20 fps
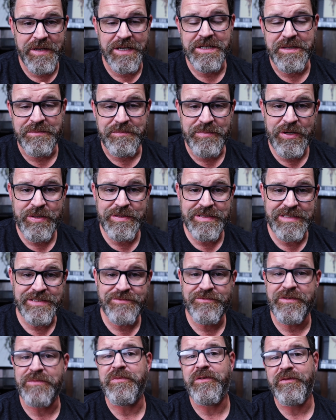my components
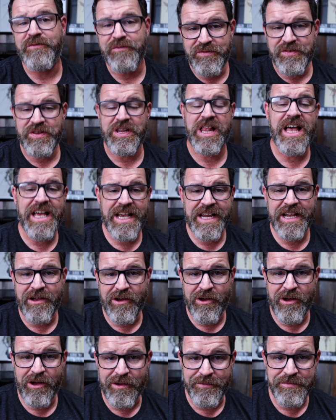from flying
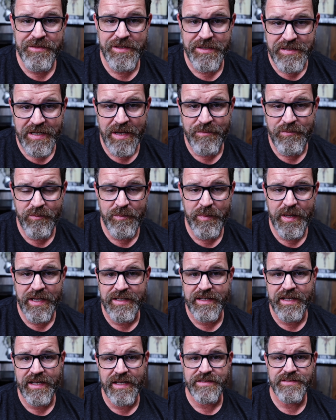off the top of my
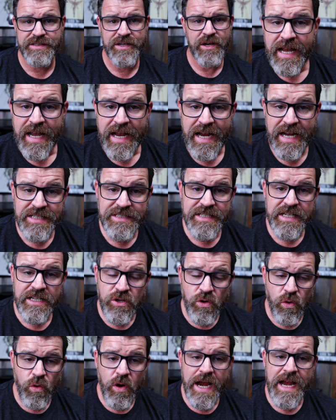desk. It is a
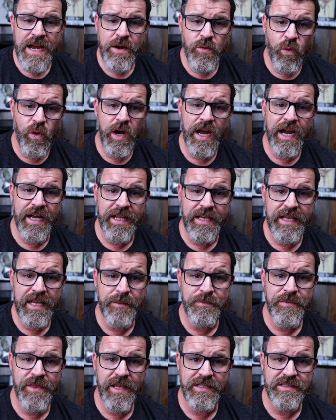great way to
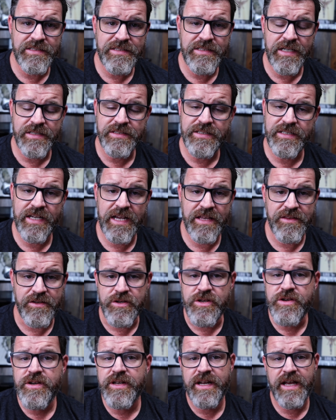keep things stuck together.
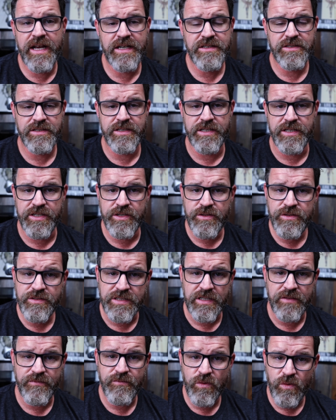You can actually use
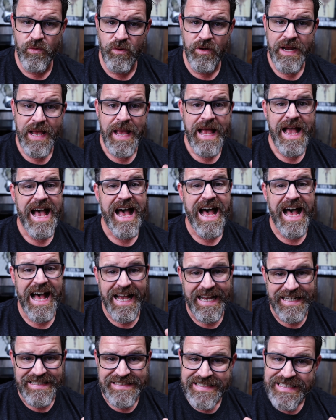it for
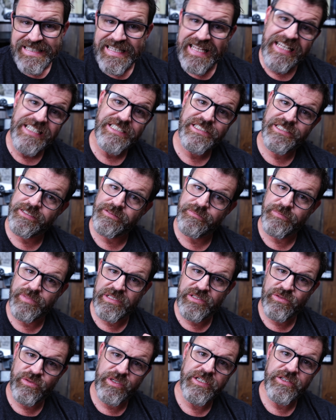isolation
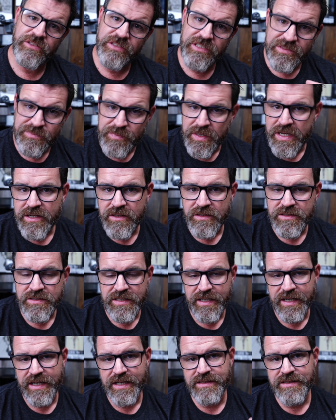between your speaker
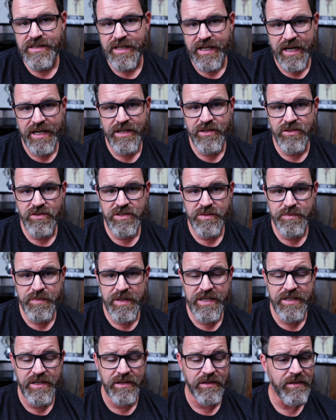stands and your
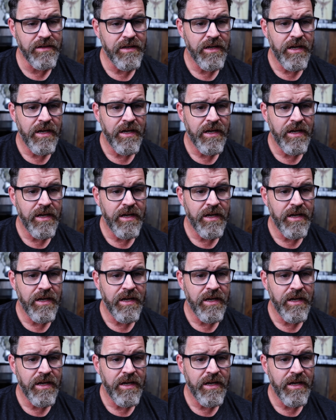speaker.